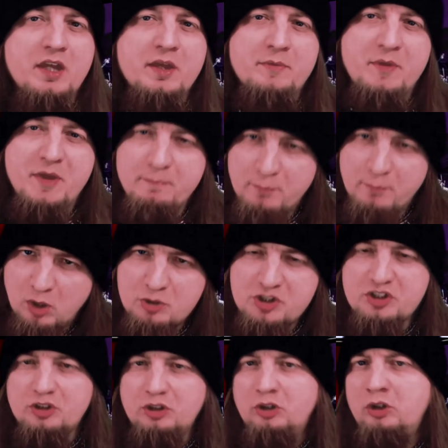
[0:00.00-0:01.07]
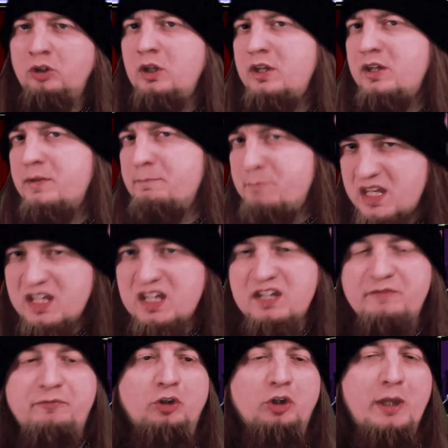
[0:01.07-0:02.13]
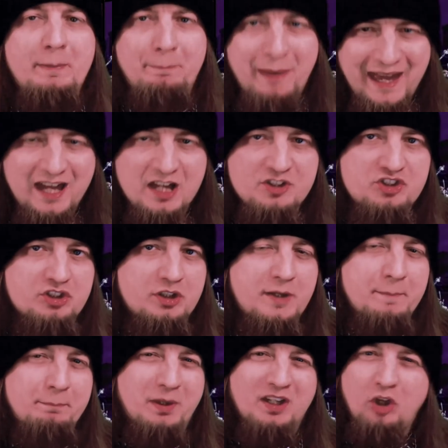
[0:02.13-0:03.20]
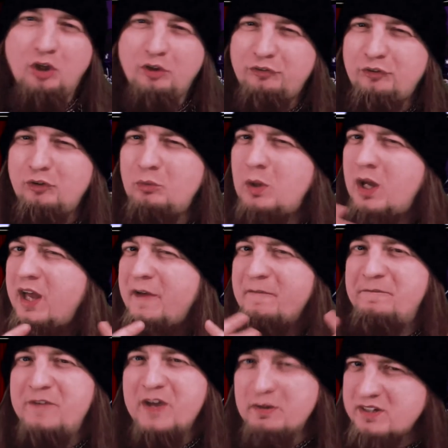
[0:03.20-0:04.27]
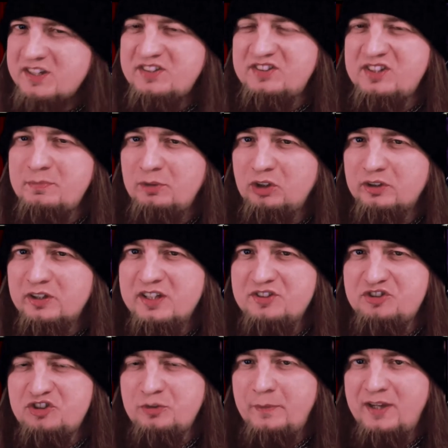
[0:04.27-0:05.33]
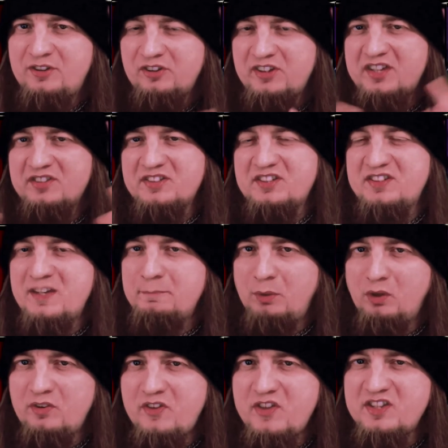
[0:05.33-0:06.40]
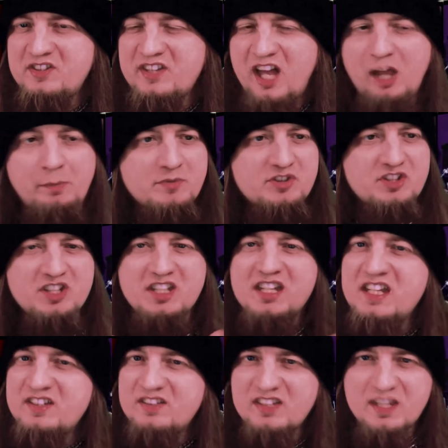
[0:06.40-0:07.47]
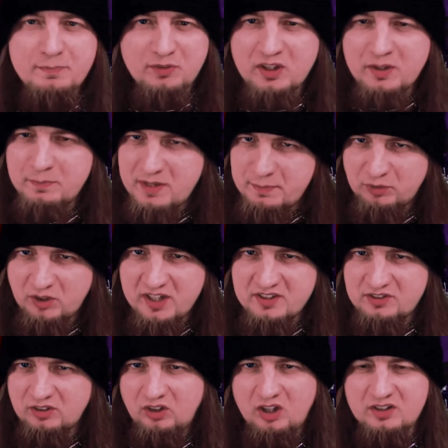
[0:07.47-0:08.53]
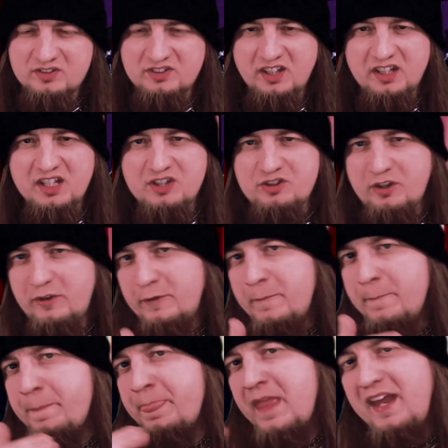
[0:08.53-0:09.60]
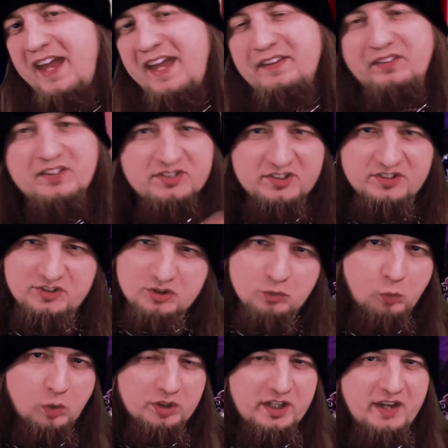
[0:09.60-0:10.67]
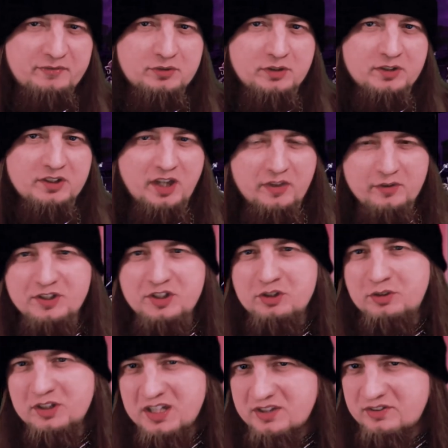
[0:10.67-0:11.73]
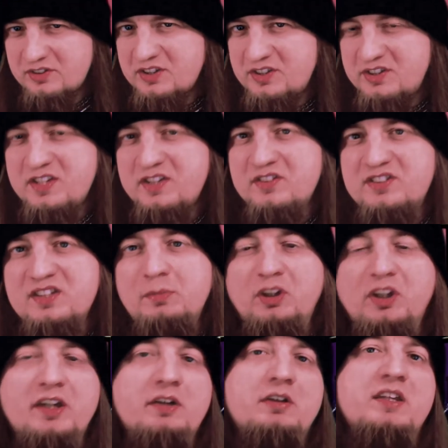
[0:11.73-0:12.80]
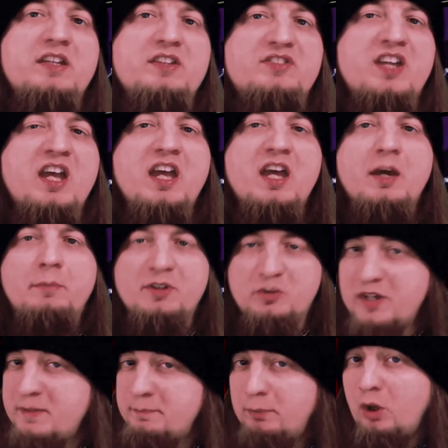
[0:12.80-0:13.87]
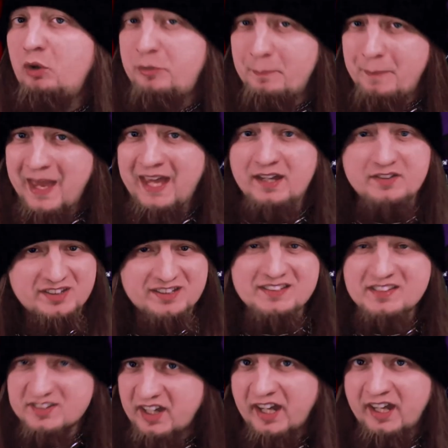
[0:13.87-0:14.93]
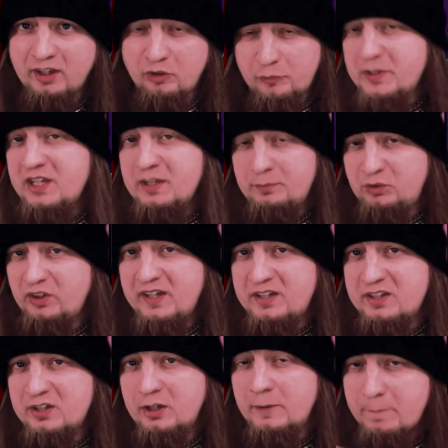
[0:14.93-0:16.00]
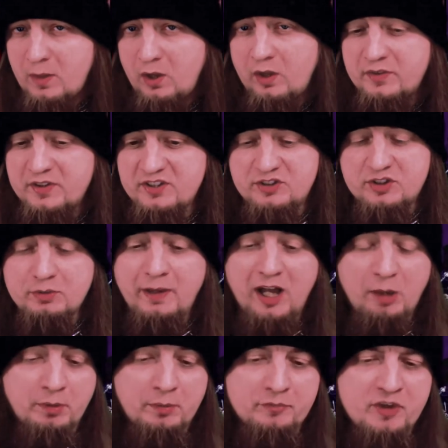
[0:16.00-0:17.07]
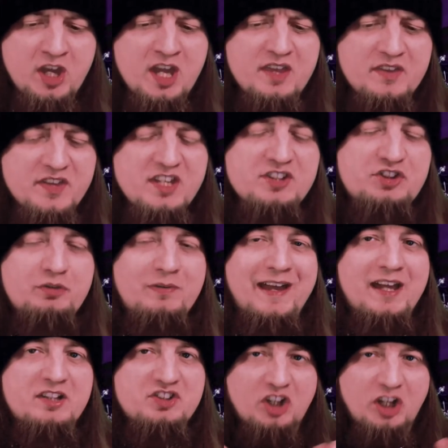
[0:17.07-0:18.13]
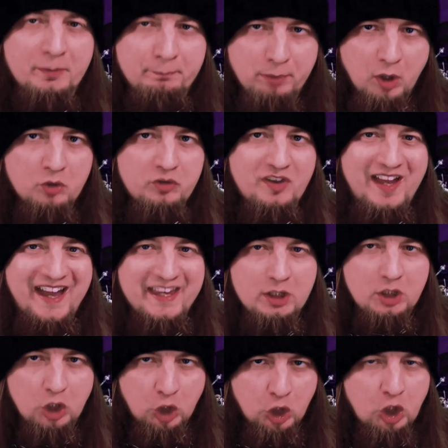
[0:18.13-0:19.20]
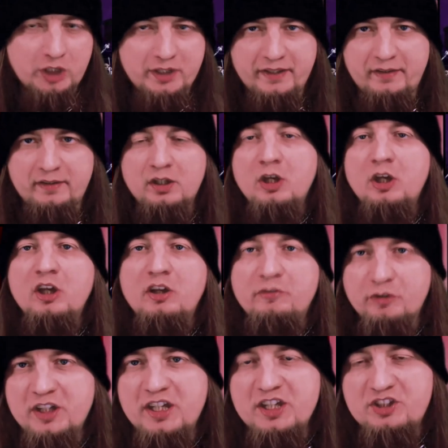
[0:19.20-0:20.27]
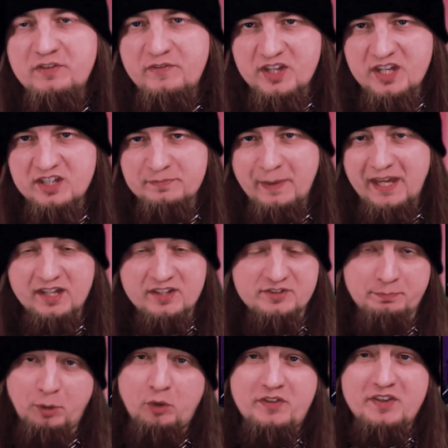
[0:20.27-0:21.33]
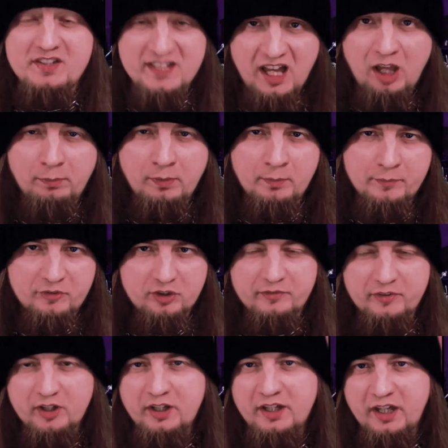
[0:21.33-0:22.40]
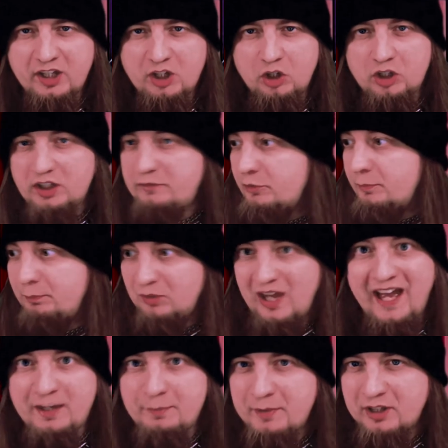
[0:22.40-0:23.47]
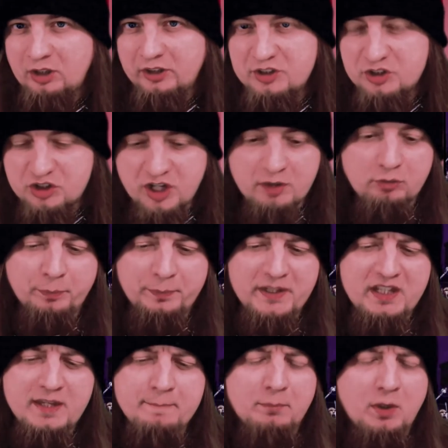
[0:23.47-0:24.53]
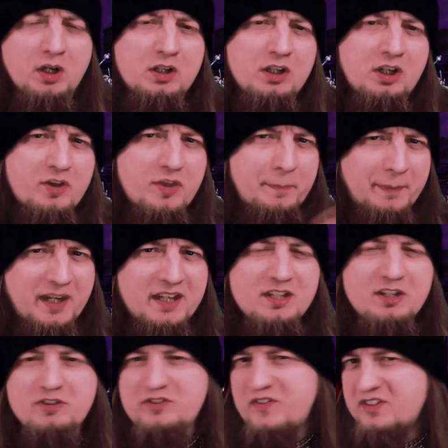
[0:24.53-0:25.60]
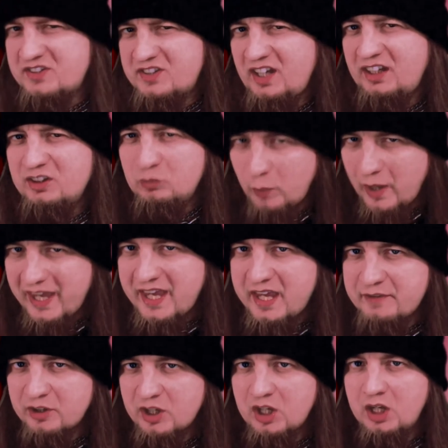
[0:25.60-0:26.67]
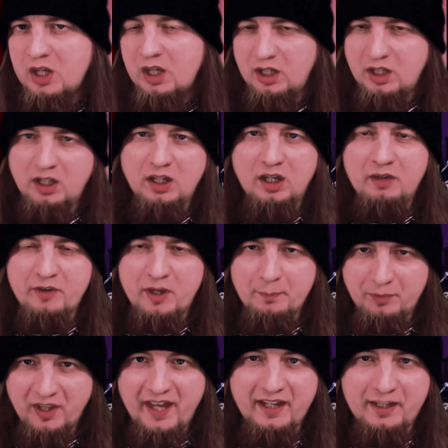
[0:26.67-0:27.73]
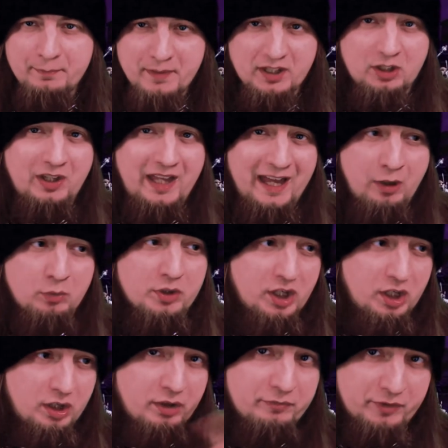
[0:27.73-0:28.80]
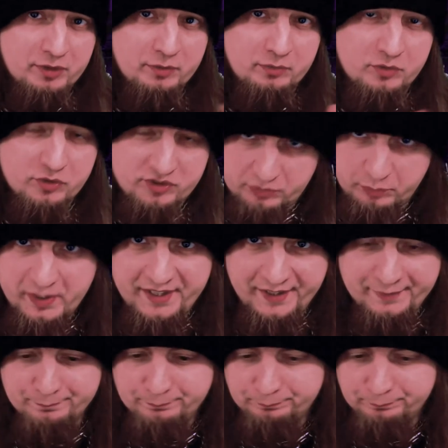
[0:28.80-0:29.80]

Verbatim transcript: emotional, meaningful, and passionate, but also very similar instrumentally. As I said, both of these albums could easily pl- be placed alongside each other and listened to one after another, and you could easily see the similarities between both bands and styles being played here on these two albums. These tracks are both iconic for each of these bands. Both these albums are very iconic for black metal in general, being that Marduk are the pioneers of the second wave of black metal out of Sweden,